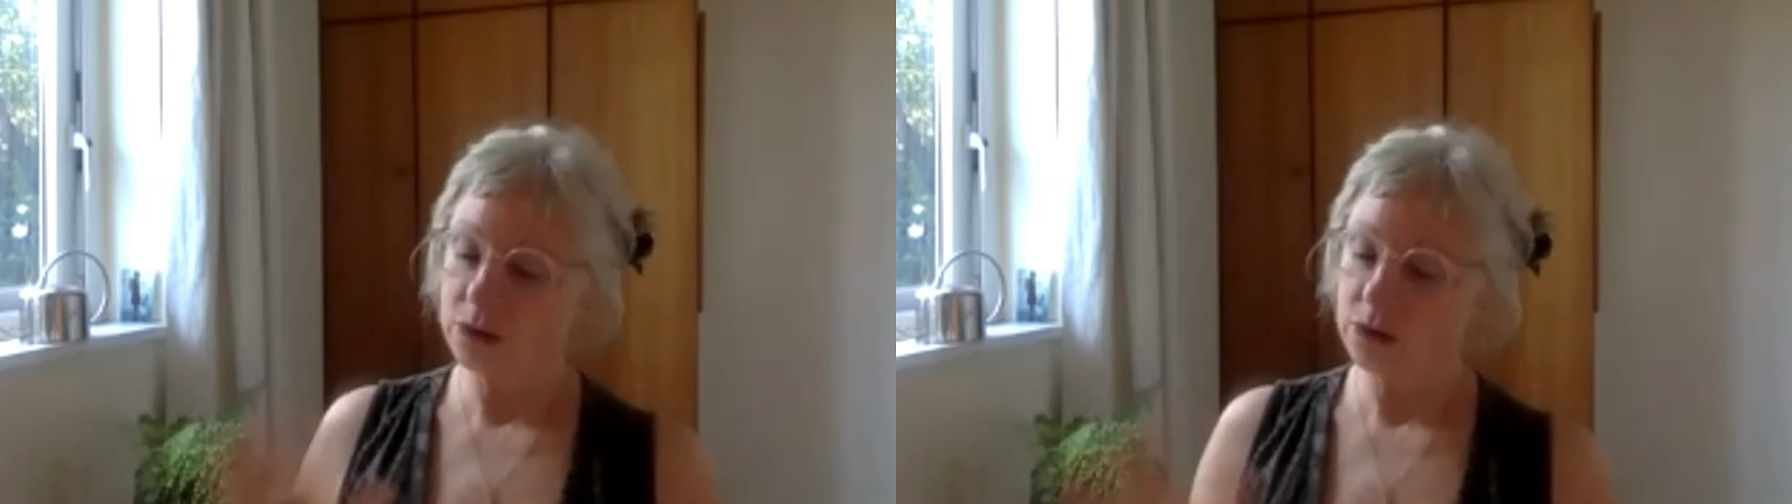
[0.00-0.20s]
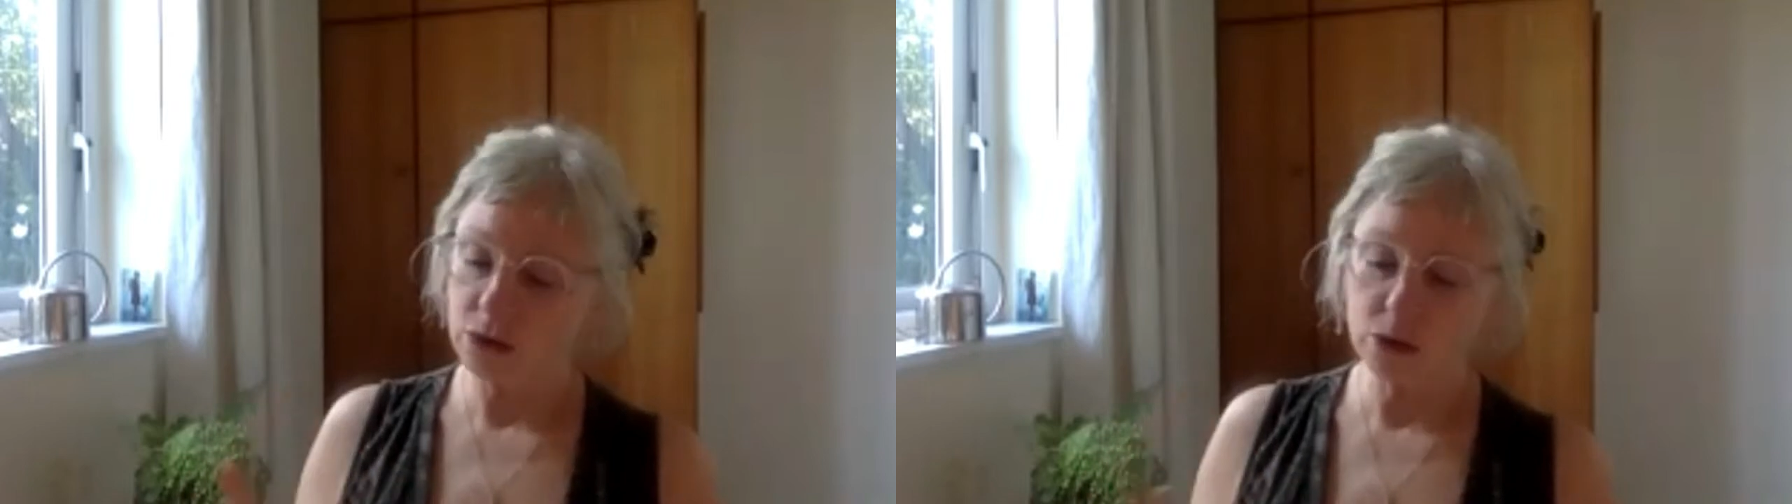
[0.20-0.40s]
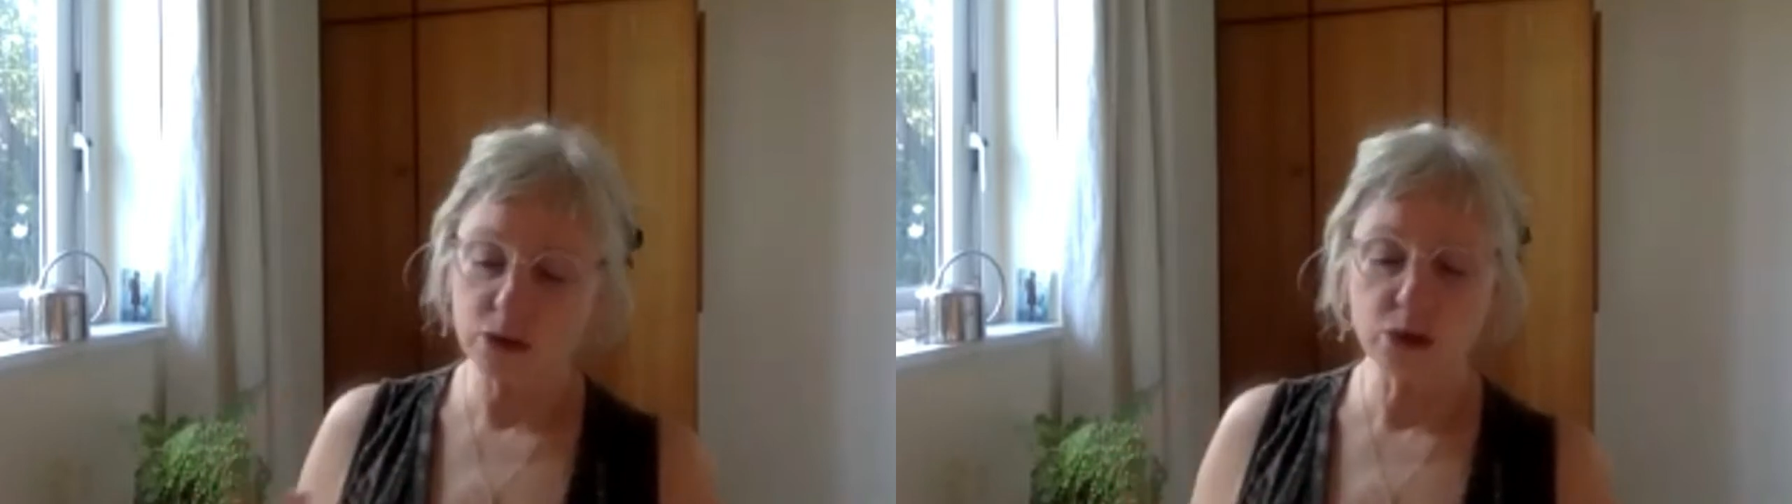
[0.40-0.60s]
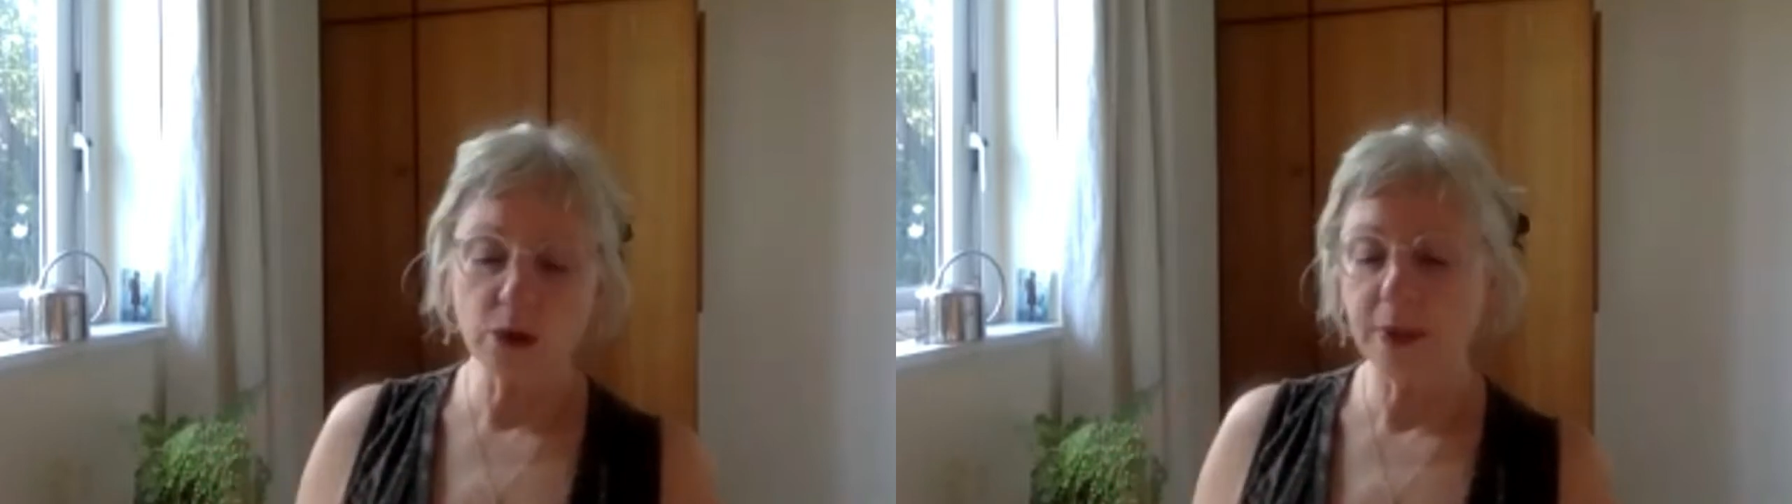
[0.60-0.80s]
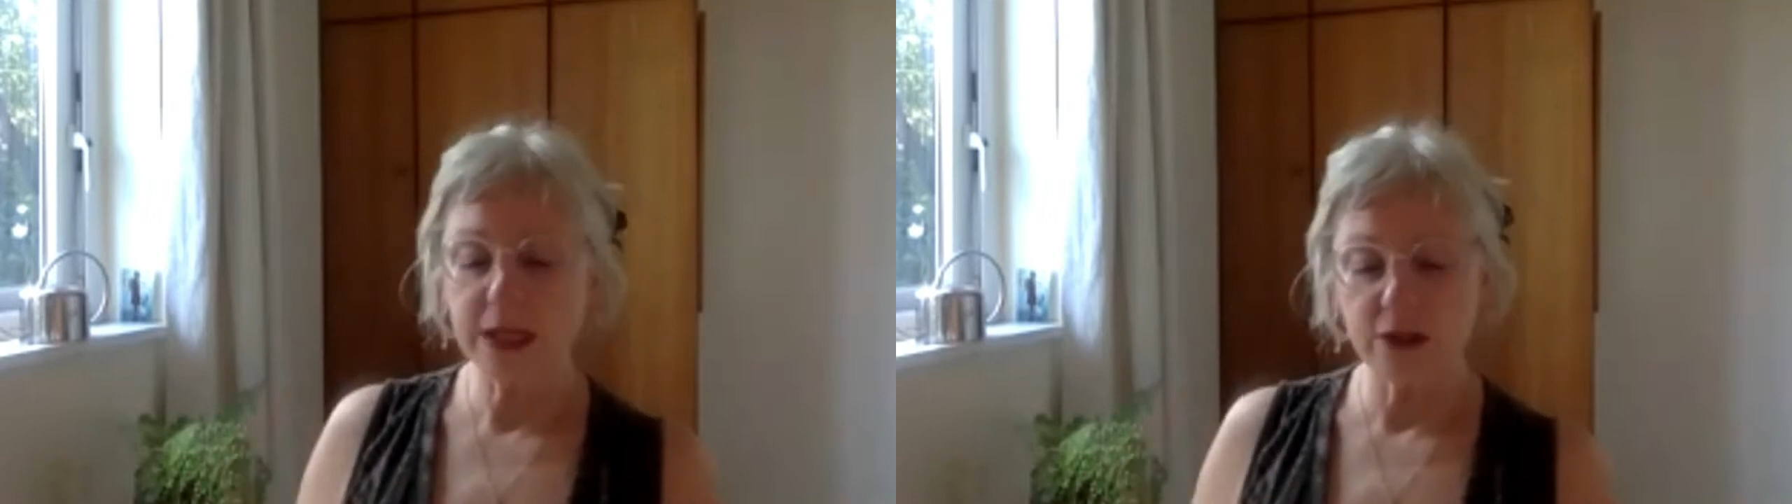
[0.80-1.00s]
2
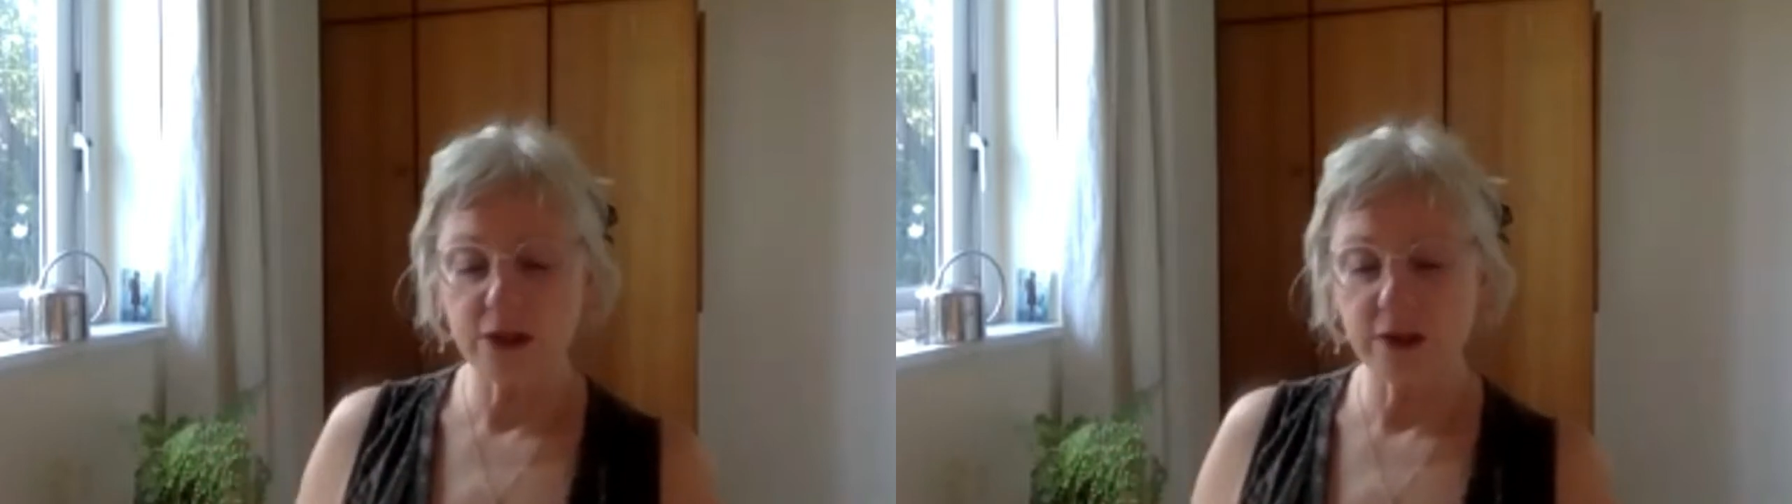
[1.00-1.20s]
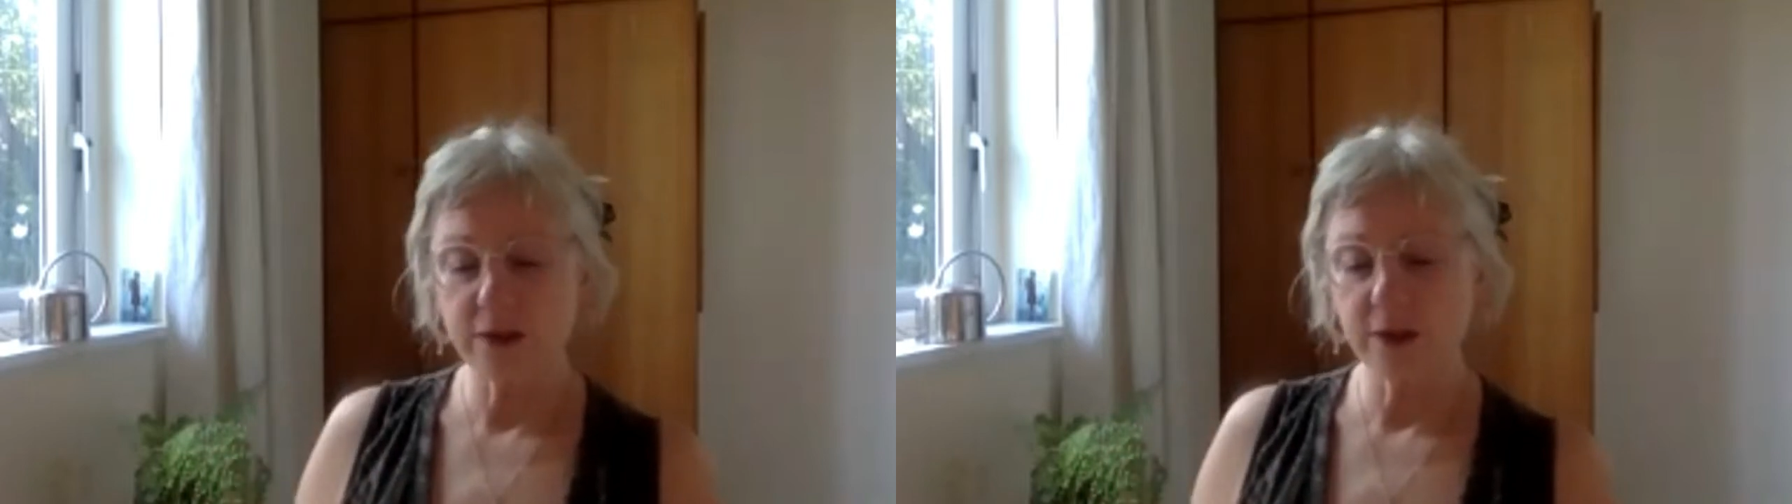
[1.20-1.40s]
short pages